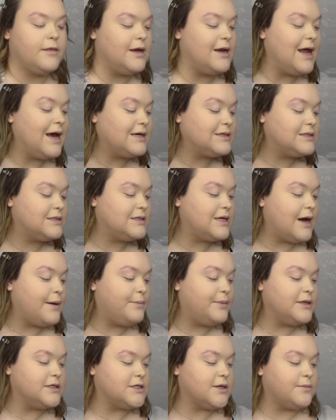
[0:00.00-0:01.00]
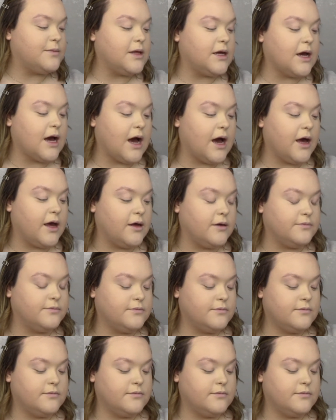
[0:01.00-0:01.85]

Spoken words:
next step is something I